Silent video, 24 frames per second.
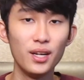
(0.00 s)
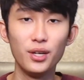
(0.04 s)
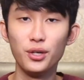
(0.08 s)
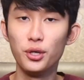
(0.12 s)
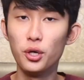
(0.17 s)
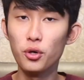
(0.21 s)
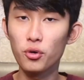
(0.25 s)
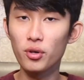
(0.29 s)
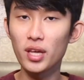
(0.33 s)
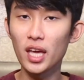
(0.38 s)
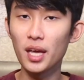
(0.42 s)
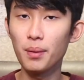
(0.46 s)

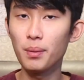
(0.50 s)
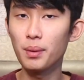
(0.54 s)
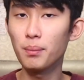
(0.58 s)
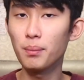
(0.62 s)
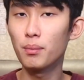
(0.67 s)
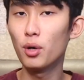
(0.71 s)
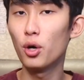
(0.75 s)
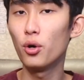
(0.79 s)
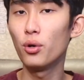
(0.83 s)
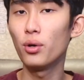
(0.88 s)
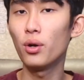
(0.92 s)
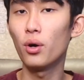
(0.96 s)
No gaming
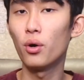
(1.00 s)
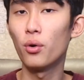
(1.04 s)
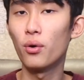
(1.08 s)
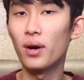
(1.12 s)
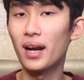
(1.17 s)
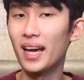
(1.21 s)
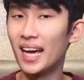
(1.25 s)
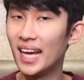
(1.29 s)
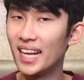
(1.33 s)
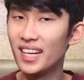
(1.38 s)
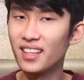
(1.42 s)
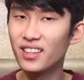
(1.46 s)
mode or
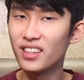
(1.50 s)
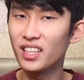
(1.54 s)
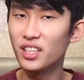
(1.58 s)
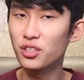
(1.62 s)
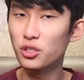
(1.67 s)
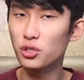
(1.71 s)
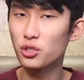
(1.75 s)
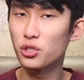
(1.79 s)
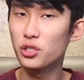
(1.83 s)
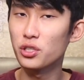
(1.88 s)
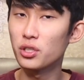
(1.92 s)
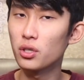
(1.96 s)
anything
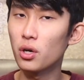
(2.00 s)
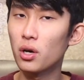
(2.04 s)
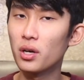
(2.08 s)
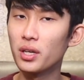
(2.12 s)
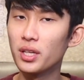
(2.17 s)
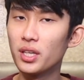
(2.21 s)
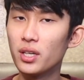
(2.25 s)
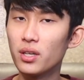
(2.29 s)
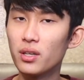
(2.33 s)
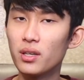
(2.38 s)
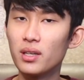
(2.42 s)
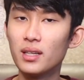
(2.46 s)
to turn on
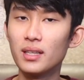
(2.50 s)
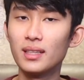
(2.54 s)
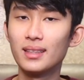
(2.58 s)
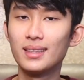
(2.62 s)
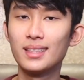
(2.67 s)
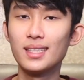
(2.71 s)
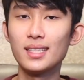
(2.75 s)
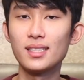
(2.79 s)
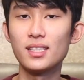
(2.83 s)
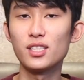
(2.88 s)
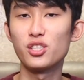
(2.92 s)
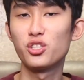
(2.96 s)
here.
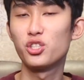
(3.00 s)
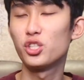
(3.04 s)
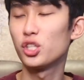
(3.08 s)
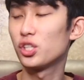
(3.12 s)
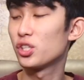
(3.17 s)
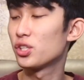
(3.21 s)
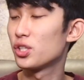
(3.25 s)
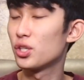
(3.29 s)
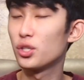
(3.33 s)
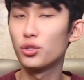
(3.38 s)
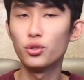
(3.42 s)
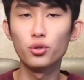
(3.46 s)
This is
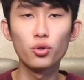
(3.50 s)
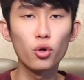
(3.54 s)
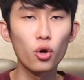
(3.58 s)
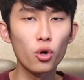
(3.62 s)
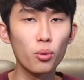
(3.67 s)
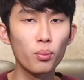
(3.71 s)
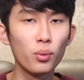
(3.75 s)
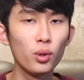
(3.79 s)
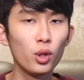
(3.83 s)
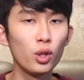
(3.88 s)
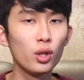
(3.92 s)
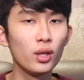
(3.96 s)
just the
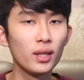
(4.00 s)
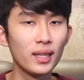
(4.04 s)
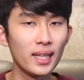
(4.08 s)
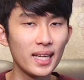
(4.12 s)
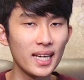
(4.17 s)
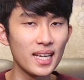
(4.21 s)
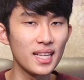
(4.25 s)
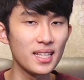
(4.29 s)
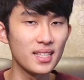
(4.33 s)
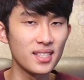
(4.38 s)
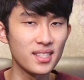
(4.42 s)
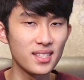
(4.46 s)
normal
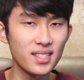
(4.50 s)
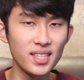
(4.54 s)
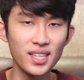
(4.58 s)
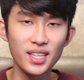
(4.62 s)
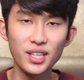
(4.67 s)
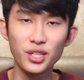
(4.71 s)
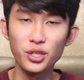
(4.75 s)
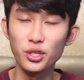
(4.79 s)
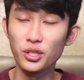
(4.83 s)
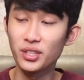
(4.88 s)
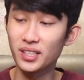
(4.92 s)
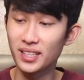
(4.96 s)
latency
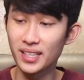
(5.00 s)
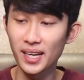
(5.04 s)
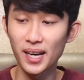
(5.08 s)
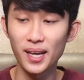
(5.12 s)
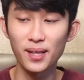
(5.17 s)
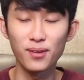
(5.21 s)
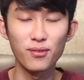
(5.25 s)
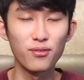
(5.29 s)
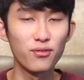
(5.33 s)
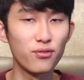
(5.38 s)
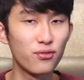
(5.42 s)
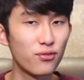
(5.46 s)
you'd
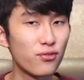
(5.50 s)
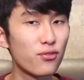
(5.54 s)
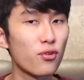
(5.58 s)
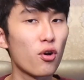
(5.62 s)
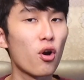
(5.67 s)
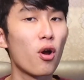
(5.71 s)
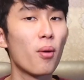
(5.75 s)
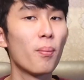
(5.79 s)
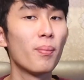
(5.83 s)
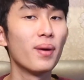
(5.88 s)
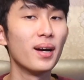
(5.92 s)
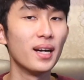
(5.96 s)
get
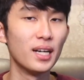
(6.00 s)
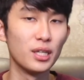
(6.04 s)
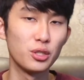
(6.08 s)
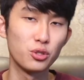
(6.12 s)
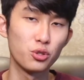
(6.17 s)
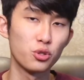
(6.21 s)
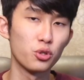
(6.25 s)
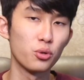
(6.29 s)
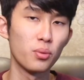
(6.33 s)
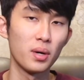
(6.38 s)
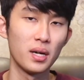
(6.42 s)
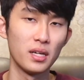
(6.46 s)
from a
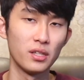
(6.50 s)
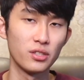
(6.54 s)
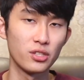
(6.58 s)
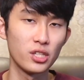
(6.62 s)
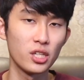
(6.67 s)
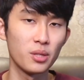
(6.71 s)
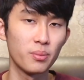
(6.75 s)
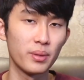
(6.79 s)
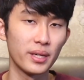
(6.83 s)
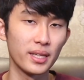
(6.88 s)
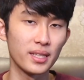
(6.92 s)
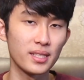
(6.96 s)
true wireless
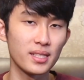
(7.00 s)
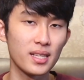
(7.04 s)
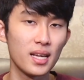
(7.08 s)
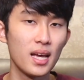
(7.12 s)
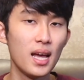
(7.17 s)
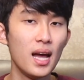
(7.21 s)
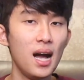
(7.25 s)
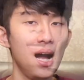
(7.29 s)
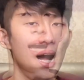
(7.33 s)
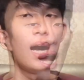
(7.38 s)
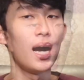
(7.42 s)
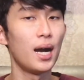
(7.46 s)
earbuds.
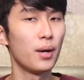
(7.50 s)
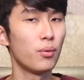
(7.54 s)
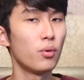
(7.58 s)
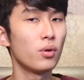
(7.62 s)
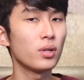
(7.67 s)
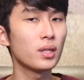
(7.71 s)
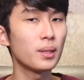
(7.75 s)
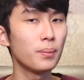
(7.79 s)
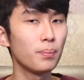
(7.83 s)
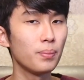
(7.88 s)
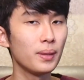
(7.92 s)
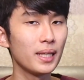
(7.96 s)
I
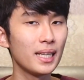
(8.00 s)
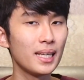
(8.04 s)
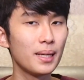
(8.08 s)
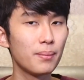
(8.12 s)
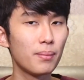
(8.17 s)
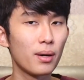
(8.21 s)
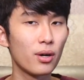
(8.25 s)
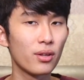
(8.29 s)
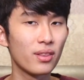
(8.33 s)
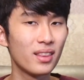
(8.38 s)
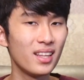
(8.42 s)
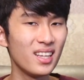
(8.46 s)
won't complain
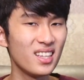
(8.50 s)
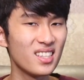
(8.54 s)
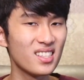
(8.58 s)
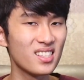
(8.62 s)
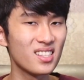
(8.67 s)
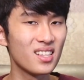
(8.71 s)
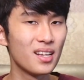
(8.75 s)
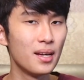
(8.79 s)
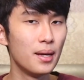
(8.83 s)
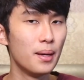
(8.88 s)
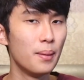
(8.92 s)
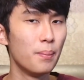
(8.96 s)
about
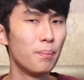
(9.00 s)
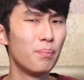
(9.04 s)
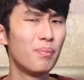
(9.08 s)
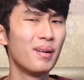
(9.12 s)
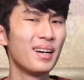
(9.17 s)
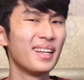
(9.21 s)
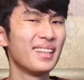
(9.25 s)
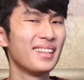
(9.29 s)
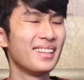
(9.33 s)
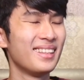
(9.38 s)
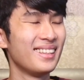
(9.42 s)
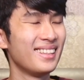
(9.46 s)
this,
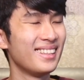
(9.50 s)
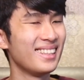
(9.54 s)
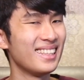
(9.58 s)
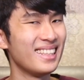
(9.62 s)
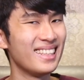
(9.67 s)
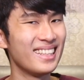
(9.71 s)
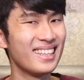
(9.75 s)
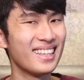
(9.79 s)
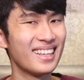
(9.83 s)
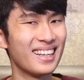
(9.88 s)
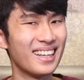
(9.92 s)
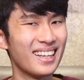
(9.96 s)
but
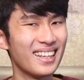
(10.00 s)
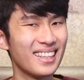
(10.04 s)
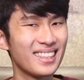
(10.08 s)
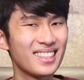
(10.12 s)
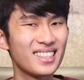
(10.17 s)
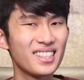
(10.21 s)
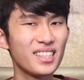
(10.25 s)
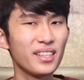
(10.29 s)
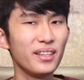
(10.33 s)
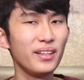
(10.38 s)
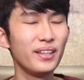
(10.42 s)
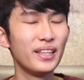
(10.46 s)
yeah, it's
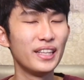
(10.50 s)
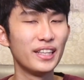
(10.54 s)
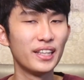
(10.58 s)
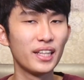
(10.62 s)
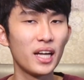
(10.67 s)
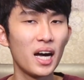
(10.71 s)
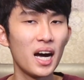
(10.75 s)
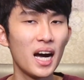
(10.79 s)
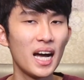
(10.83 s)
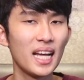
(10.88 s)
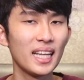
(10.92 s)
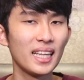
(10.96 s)
still
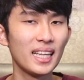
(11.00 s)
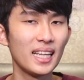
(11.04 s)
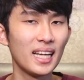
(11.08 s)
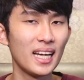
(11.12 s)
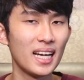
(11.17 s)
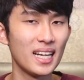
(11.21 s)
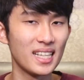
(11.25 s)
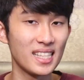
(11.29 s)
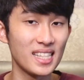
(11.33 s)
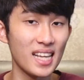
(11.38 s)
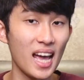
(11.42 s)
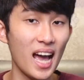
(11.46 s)
not
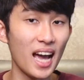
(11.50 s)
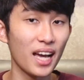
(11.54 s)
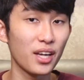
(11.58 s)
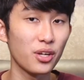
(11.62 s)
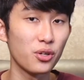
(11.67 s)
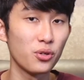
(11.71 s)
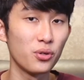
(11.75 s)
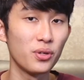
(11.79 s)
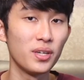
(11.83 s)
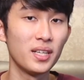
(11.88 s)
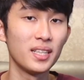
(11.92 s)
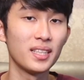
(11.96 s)
as
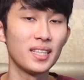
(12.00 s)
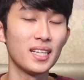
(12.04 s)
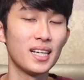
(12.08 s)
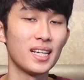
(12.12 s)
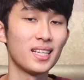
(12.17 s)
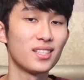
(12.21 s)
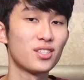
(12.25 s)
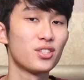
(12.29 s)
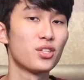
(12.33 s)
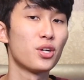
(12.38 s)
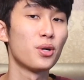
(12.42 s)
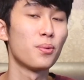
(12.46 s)
accurate
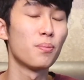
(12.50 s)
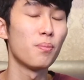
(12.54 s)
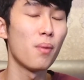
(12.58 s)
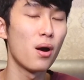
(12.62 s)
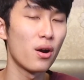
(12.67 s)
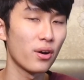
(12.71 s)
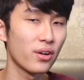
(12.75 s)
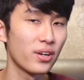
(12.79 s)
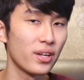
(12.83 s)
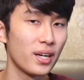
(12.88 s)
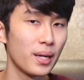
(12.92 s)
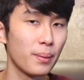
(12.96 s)
as their
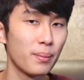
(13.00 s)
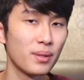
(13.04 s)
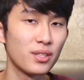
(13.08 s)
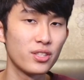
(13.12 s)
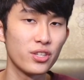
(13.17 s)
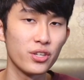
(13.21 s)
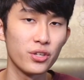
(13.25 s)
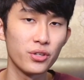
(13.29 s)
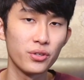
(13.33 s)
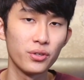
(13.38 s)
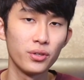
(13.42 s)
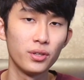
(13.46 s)
marketing
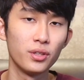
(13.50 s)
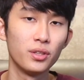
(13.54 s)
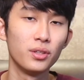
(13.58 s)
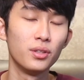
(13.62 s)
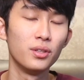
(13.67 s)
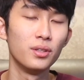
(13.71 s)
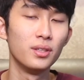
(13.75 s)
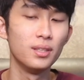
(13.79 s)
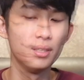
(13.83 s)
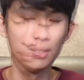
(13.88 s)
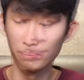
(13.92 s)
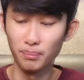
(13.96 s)

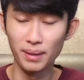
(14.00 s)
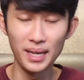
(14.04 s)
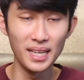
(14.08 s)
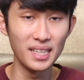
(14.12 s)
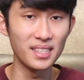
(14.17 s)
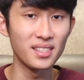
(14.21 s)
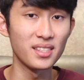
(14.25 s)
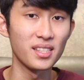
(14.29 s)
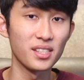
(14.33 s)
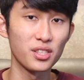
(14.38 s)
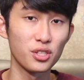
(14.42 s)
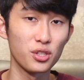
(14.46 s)
material
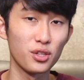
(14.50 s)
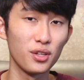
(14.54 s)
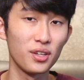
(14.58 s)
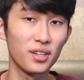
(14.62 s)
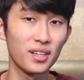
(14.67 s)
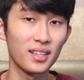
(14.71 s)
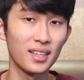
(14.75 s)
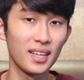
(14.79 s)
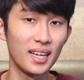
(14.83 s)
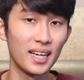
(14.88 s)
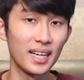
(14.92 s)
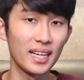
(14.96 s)
makes this
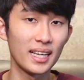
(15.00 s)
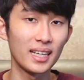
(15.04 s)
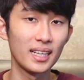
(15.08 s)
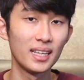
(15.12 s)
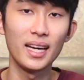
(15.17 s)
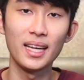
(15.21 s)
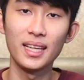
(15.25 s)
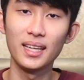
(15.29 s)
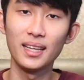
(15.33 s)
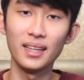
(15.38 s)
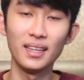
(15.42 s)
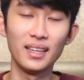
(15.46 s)
look like.
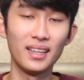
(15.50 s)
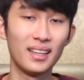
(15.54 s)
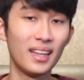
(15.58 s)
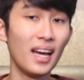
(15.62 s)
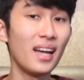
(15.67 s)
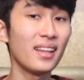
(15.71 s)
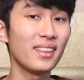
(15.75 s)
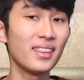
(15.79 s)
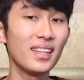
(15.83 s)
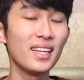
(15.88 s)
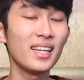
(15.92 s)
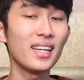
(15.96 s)
And
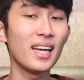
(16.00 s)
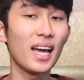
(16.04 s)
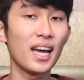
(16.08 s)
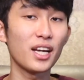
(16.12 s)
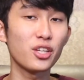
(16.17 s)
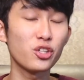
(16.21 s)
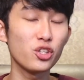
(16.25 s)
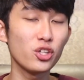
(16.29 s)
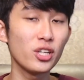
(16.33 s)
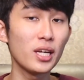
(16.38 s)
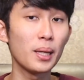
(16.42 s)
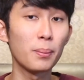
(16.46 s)
that thing
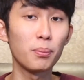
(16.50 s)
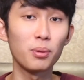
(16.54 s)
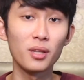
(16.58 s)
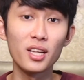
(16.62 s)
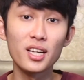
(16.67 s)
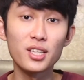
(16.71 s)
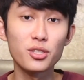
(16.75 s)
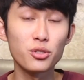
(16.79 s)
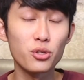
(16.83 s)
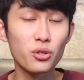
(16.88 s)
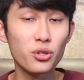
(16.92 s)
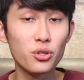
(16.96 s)
actually
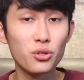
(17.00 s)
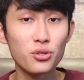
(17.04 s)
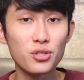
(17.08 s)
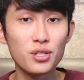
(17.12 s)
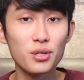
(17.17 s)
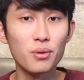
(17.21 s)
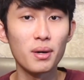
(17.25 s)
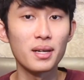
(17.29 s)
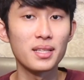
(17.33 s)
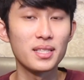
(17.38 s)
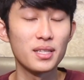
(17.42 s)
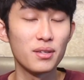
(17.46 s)
applies to
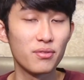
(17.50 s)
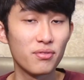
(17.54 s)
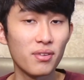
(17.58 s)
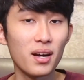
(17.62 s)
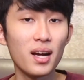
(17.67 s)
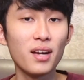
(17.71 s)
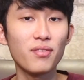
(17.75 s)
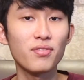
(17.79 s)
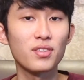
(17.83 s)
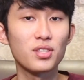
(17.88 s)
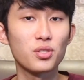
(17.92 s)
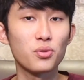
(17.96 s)

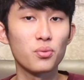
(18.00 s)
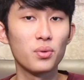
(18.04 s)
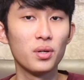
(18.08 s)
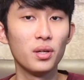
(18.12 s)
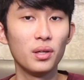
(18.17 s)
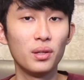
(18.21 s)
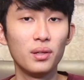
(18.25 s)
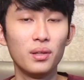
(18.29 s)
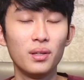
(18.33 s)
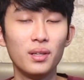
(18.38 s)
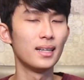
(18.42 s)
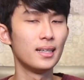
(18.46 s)
QCY-T5 as
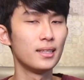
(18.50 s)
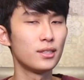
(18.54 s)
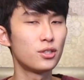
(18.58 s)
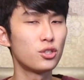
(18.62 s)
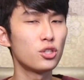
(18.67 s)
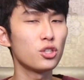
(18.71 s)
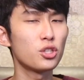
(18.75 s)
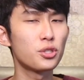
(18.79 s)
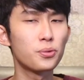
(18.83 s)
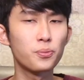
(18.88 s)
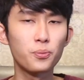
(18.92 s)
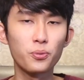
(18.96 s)
well. It's
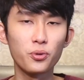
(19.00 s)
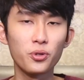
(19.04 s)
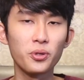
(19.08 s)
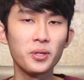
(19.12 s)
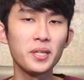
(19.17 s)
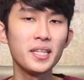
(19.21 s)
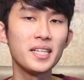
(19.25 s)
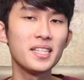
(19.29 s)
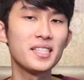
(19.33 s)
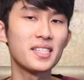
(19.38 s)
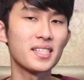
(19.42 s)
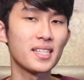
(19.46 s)
just
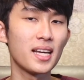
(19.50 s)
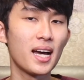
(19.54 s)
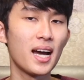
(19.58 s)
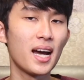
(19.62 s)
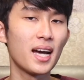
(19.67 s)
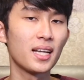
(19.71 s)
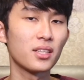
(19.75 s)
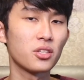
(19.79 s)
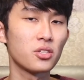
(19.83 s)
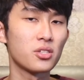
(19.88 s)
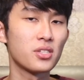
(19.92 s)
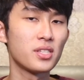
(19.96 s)
pretty
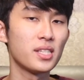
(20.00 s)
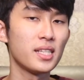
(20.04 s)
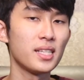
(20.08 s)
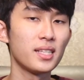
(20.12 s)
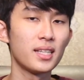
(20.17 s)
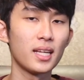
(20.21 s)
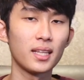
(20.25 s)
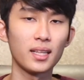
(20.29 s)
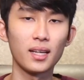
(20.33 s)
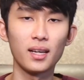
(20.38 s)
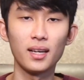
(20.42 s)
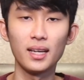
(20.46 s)
sad to see
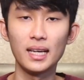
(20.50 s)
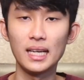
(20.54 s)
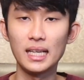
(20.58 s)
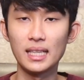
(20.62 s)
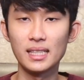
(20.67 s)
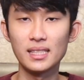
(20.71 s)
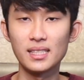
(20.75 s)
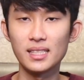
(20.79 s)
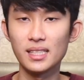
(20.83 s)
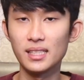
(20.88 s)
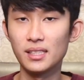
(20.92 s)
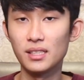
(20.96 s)
that the
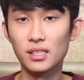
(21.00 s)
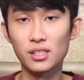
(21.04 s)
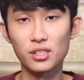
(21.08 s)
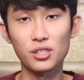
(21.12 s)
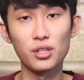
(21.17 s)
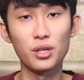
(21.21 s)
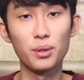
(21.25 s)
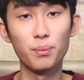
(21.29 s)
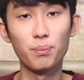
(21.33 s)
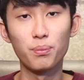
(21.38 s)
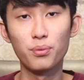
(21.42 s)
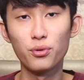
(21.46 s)
latency
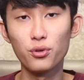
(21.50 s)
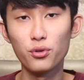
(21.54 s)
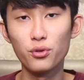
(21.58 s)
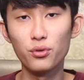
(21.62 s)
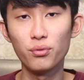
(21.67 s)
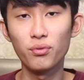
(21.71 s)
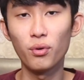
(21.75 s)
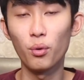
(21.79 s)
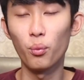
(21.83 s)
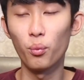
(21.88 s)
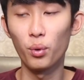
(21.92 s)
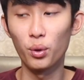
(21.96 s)
doesn't
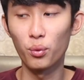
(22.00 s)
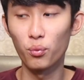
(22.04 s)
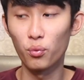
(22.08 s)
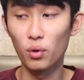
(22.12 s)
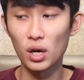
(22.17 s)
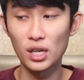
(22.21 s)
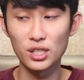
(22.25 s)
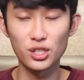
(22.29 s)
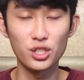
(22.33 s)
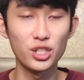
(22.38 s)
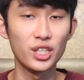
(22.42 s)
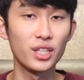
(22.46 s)
improve when
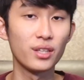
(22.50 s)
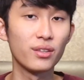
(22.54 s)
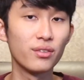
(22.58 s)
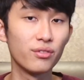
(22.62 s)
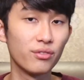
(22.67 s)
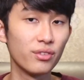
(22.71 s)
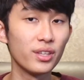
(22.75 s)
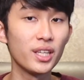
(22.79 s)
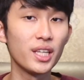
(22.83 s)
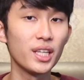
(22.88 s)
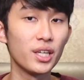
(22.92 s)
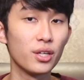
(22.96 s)
watching
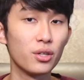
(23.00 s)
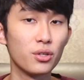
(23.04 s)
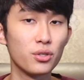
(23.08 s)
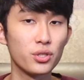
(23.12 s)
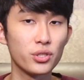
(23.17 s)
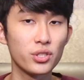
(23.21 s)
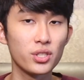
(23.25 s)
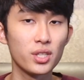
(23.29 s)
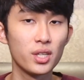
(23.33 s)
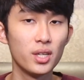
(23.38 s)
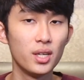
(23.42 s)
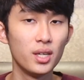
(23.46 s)

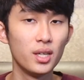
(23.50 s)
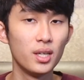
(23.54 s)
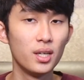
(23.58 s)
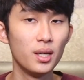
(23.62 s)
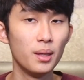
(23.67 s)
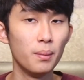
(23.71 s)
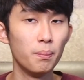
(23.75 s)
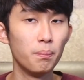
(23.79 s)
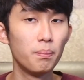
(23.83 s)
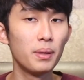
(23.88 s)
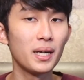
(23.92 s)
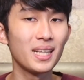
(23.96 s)
videos.
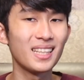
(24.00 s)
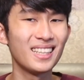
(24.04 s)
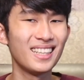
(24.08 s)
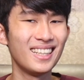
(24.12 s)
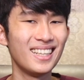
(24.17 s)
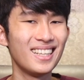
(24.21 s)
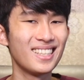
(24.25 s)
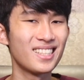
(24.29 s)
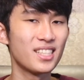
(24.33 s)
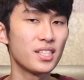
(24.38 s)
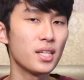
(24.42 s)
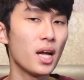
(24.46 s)
But
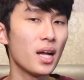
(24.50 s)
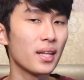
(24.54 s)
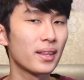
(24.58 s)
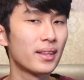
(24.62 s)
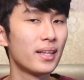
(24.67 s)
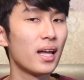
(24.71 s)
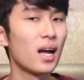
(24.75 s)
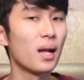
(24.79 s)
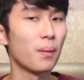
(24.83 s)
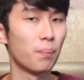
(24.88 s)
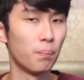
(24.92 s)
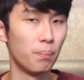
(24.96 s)
it's not
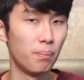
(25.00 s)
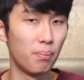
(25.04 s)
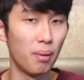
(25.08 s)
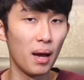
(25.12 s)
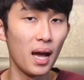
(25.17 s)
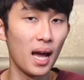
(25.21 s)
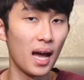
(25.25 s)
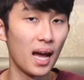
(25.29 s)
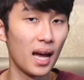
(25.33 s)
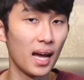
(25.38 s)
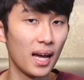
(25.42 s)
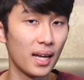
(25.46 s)
that
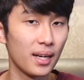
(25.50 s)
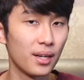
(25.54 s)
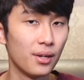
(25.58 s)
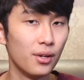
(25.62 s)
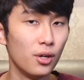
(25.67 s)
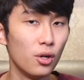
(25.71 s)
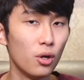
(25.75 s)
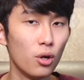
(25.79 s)
bad.